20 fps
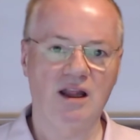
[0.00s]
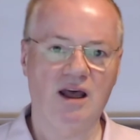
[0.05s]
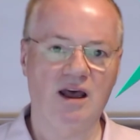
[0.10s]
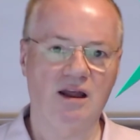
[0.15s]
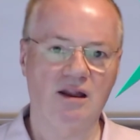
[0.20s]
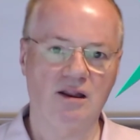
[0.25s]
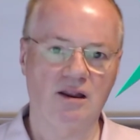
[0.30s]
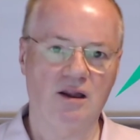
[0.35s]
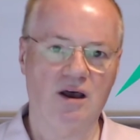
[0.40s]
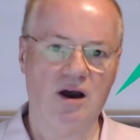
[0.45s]

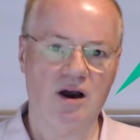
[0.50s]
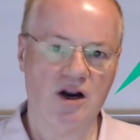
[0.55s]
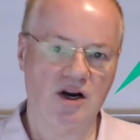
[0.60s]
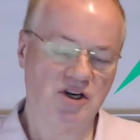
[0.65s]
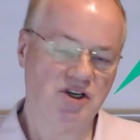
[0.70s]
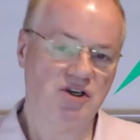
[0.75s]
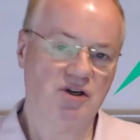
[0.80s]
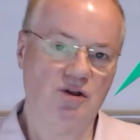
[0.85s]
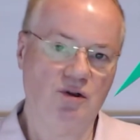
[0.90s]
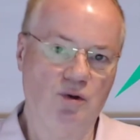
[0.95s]

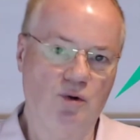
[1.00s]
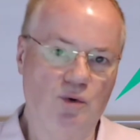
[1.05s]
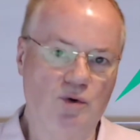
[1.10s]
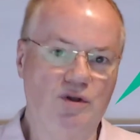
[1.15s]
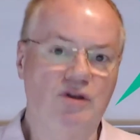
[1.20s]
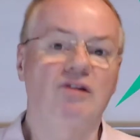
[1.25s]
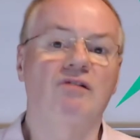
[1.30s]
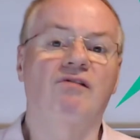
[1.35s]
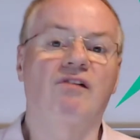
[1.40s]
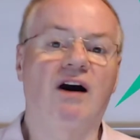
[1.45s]
large
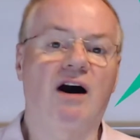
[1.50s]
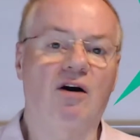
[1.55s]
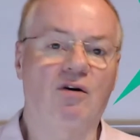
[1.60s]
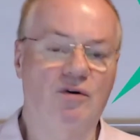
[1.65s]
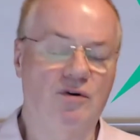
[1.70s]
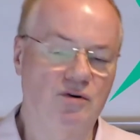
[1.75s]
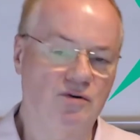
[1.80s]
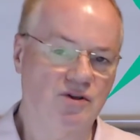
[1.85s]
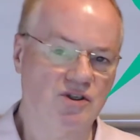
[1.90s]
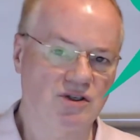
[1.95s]
loan to
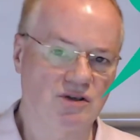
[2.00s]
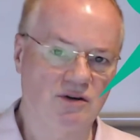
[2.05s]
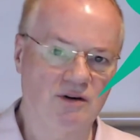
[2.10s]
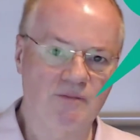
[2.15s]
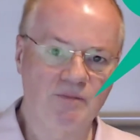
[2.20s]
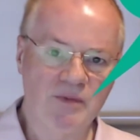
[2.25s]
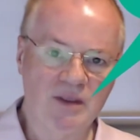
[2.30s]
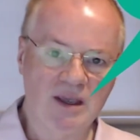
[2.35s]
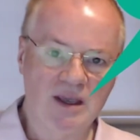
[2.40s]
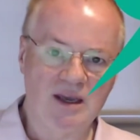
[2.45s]
value, so
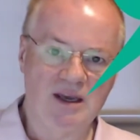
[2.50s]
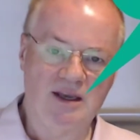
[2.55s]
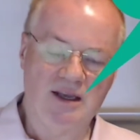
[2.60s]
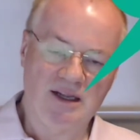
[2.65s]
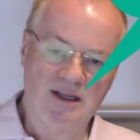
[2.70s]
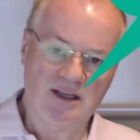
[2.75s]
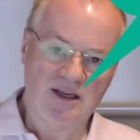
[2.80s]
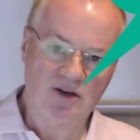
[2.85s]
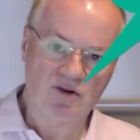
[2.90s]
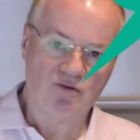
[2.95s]

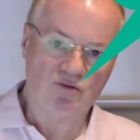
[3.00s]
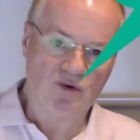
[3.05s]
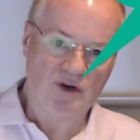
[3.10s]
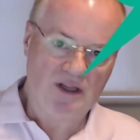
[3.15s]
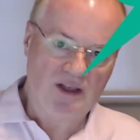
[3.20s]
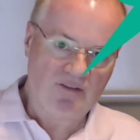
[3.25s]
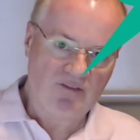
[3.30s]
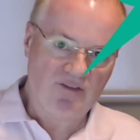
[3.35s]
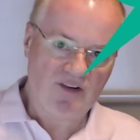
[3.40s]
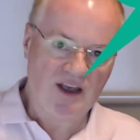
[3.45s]
it didn't
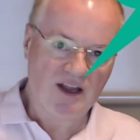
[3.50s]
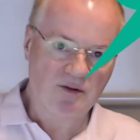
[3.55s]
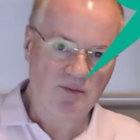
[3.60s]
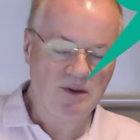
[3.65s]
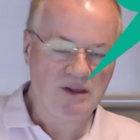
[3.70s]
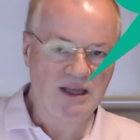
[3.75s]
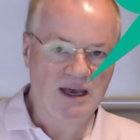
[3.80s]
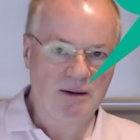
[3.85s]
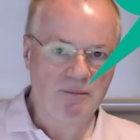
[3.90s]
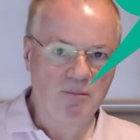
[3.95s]
really affect me
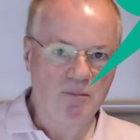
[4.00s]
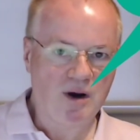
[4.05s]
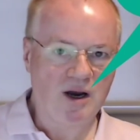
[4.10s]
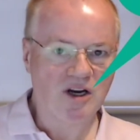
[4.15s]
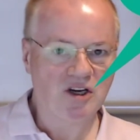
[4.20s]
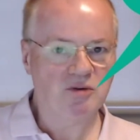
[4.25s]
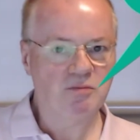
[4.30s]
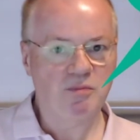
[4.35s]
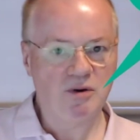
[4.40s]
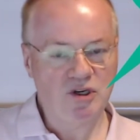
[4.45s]
that
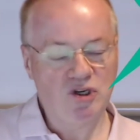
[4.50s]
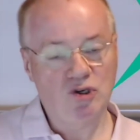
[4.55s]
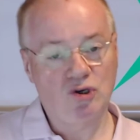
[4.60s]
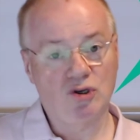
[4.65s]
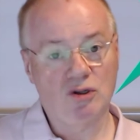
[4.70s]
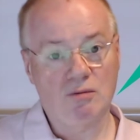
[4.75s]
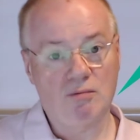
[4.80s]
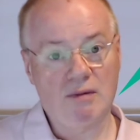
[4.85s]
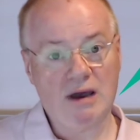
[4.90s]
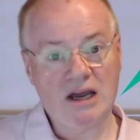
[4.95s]
much. But you can
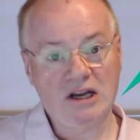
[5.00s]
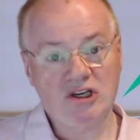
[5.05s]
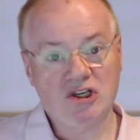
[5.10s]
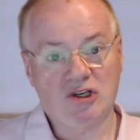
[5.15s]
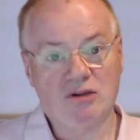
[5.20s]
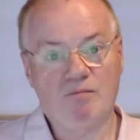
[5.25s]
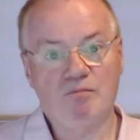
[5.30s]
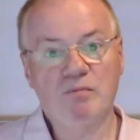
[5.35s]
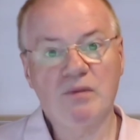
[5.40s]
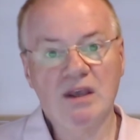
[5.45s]

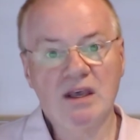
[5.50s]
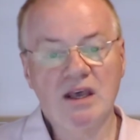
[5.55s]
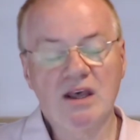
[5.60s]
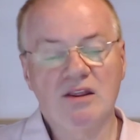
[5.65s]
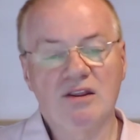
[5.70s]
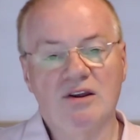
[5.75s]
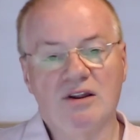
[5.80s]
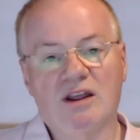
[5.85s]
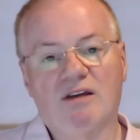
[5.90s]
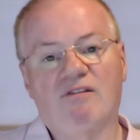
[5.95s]
imagine
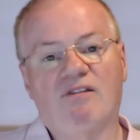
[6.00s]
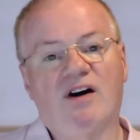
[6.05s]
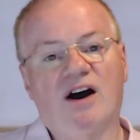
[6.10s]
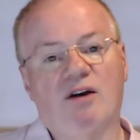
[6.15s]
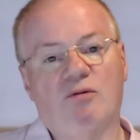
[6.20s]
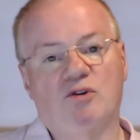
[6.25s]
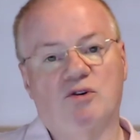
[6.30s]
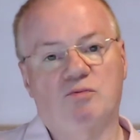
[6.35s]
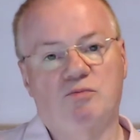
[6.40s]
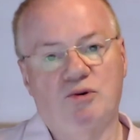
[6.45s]
that if I
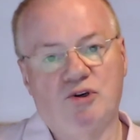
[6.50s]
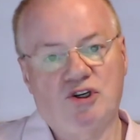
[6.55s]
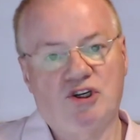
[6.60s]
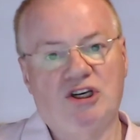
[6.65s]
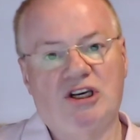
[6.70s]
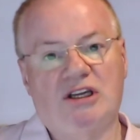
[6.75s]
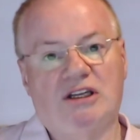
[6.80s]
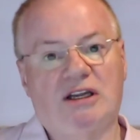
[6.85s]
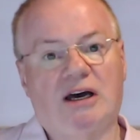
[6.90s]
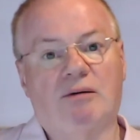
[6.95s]
was
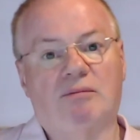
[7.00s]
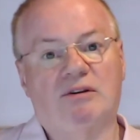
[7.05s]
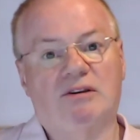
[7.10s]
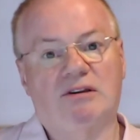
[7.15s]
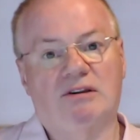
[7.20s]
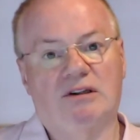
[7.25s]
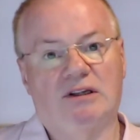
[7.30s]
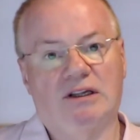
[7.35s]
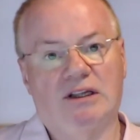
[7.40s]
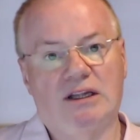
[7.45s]
pushing it up to
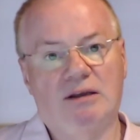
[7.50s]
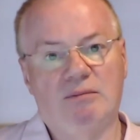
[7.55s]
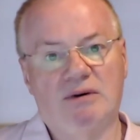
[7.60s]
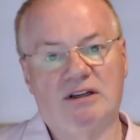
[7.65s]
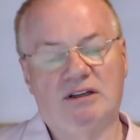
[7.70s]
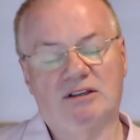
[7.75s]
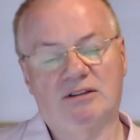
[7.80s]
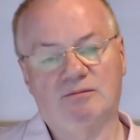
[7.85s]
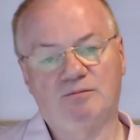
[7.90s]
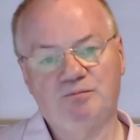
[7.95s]
the
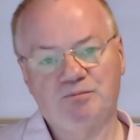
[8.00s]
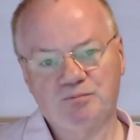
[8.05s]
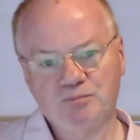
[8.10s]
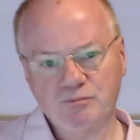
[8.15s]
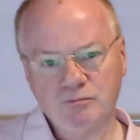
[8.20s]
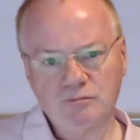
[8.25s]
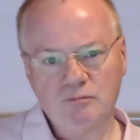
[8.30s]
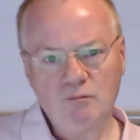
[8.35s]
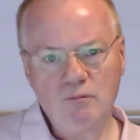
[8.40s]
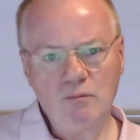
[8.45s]
limit,
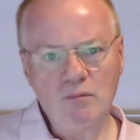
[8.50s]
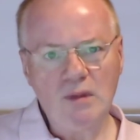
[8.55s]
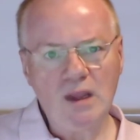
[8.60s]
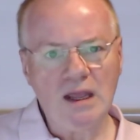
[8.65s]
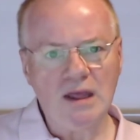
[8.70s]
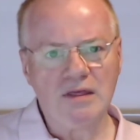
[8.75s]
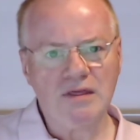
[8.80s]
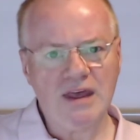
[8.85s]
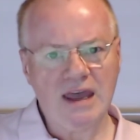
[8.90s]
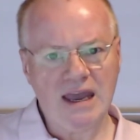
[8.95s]

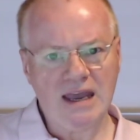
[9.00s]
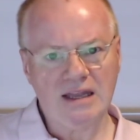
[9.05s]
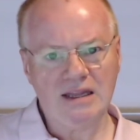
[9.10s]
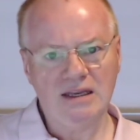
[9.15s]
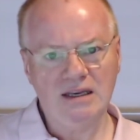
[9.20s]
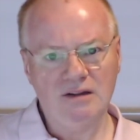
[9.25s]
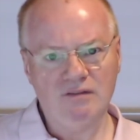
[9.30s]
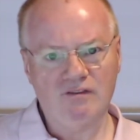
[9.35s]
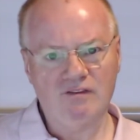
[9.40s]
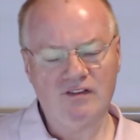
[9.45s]
then
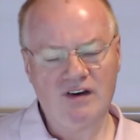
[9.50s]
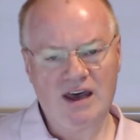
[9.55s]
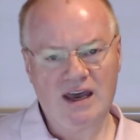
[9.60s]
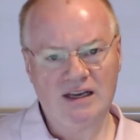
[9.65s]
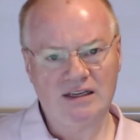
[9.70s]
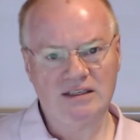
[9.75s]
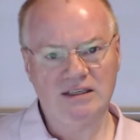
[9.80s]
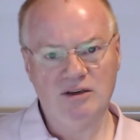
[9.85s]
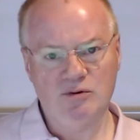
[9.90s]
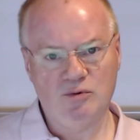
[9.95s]
in
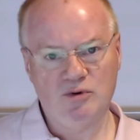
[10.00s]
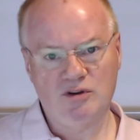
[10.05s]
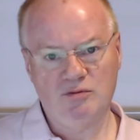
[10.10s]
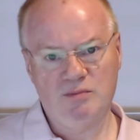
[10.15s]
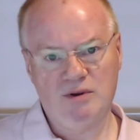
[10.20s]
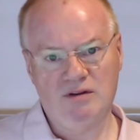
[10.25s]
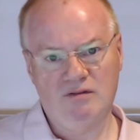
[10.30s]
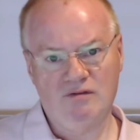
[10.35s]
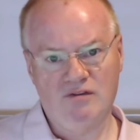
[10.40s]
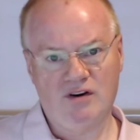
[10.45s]
fact it would have
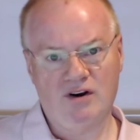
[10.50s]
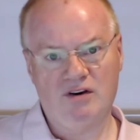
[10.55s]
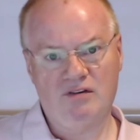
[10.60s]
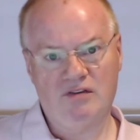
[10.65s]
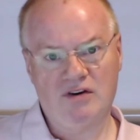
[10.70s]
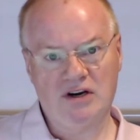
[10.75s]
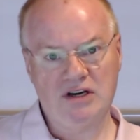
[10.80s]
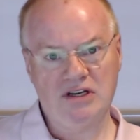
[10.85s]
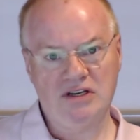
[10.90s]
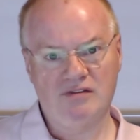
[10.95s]
been very,
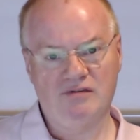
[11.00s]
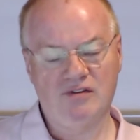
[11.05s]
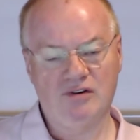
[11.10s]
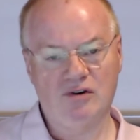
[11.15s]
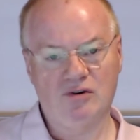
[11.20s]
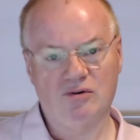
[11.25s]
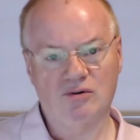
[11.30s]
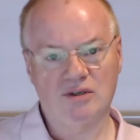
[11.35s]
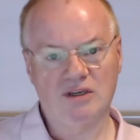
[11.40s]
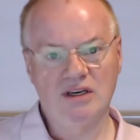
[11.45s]
very
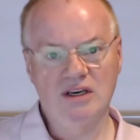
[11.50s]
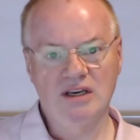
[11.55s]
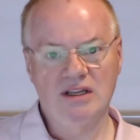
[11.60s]
difficult.